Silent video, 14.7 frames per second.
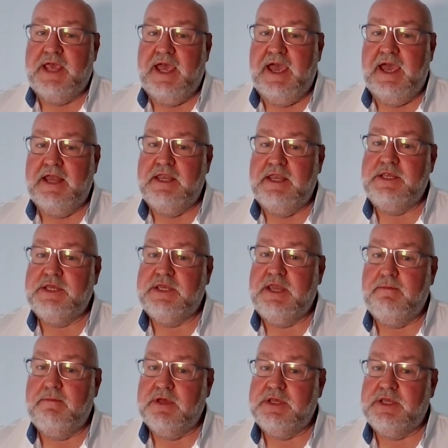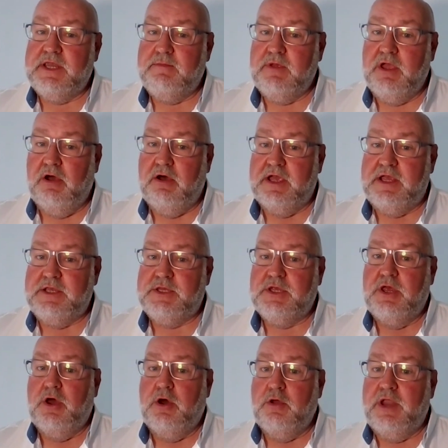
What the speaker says: handy step-by-step guides